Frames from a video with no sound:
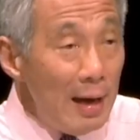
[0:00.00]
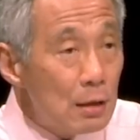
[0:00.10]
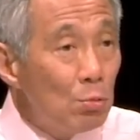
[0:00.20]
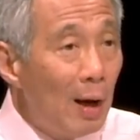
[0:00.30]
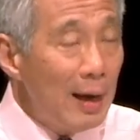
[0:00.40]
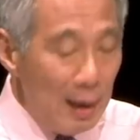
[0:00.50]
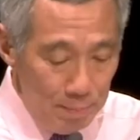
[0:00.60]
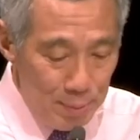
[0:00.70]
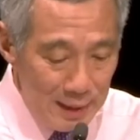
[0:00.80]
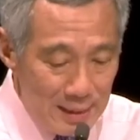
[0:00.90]
It's why
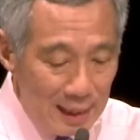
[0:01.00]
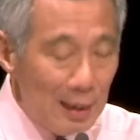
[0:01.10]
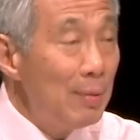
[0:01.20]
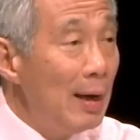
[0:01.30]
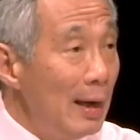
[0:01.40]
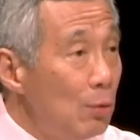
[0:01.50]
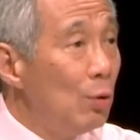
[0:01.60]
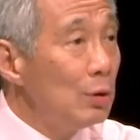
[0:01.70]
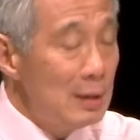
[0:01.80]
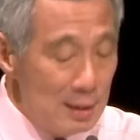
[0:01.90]
companies set up their
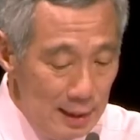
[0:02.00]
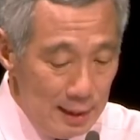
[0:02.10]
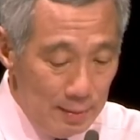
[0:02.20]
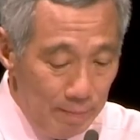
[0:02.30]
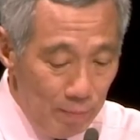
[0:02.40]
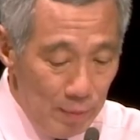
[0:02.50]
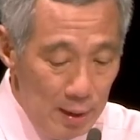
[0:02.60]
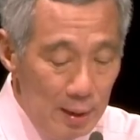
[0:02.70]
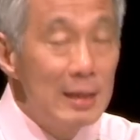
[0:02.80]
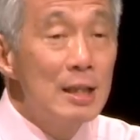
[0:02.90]
headquarters here,
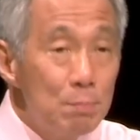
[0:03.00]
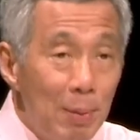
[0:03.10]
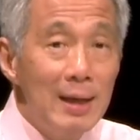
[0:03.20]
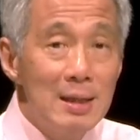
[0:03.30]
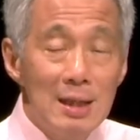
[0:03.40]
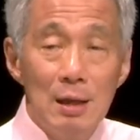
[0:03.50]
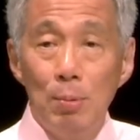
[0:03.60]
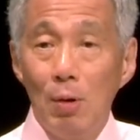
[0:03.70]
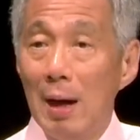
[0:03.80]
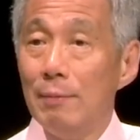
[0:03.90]
despite
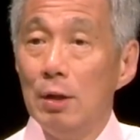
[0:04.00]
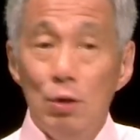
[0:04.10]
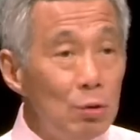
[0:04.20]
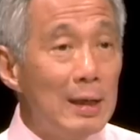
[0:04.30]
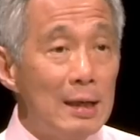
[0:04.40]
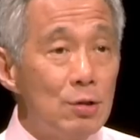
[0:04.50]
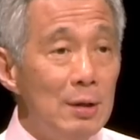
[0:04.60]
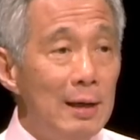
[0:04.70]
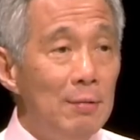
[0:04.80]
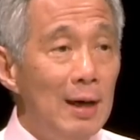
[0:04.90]
Singapore having no
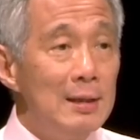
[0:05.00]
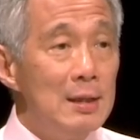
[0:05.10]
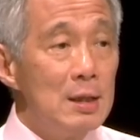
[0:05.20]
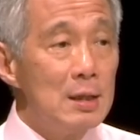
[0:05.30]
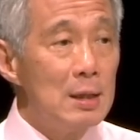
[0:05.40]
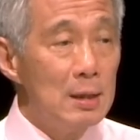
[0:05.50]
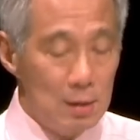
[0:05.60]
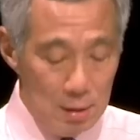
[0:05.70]
natural advantages.